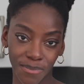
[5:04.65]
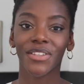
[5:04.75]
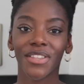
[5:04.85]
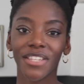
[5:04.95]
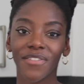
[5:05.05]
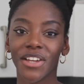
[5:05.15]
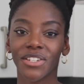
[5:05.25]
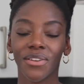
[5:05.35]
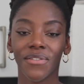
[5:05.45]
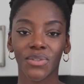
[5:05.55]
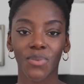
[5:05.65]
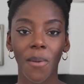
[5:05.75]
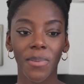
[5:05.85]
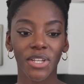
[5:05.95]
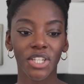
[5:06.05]
So this version of a
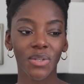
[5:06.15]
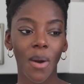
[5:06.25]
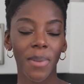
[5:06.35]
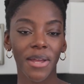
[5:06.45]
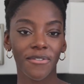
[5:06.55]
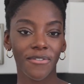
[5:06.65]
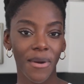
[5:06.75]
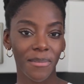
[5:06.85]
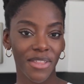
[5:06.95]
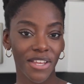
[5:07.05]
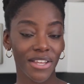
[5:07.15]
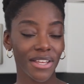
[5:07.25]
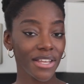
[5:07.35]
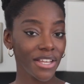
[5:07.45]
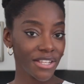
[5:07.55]
swap is swapping from
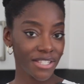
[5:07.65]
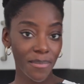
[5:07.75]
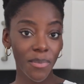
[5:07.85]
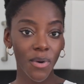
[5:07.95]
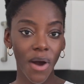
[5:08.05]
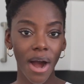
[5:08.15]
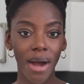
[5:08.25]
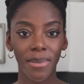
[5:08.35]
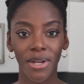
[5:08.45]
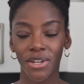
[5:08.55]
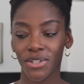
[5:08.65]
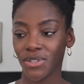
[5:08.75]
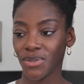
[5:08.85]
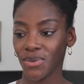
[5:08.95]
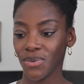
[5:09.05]
the simple carb
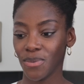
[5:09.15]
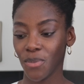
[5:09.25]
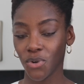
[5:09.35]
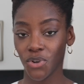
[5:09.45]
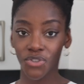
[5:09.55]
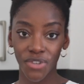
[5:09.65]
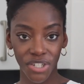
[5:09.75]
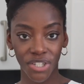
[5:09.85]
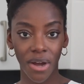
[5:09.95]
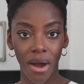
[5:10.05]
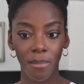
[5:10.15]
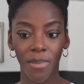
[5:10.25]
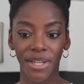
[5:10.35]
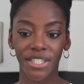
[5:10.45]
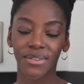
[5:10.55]
to the more nutritious carb,
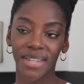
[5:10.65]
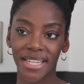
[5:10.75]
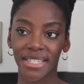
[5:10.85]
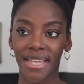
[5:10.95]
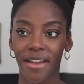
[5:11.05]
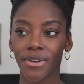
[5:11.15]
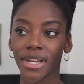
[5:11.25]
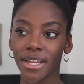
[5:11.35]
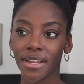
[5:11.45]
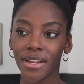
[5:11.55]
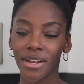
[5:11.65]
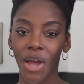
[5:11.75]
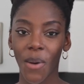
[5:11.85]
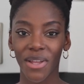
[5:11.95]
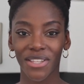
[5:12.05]
but it's not necessarily
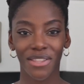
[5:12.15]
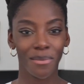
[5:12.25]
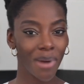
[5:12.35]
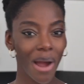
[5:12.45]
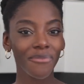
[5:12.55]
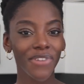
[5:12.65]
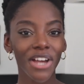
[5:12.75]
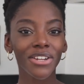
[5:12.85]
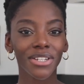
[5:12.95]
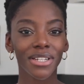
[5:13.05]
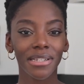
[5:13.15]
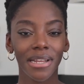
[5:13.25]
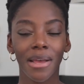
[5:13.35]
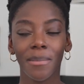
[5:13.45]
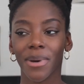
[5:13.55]
going to the brown
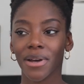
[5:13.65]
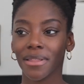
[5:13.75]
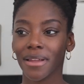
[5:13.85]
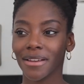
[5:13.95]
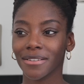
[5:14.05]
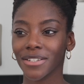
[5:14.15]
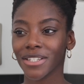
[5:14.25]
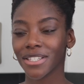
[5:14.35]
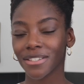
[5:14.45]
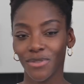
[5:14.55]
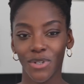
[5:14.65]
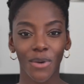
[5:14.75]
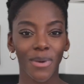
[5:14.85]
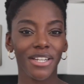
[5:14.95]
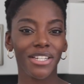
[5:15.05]
version, but like just, you
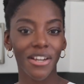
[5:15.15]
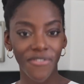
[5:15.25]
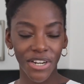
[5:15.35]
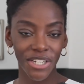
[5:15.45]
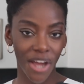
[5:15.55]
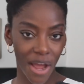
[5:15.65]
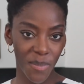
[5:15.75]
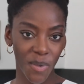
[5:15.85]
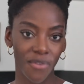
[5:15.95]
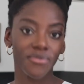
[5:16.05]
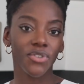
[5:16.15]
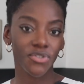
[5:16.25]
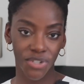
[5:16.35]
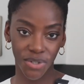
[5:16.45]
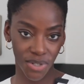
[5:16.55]
know, a different type of
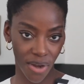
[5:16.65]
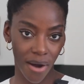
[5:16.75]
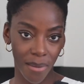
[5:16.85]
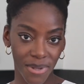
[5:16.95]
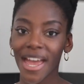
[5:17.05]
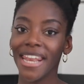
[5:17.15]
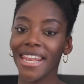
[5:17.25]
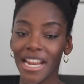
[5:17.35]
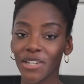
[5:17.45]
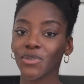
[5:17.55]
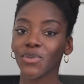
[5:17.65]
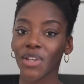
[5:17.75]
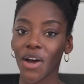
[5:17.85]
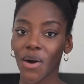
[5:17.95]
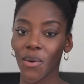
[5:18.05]
nutritious carb. And lentils
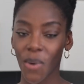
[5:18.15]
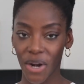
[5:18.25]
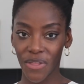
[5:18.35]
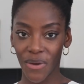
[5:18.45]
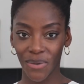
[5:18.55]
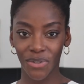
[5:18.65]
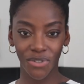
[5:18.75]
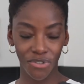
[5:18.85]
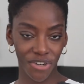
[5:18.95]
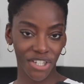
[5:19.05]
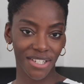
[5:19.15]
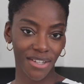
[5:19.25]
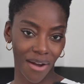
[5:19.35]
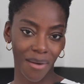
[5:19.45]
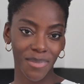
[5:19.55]
are one of those nutritious
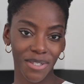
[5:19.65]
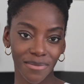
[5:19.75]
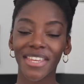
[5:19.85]
carbs.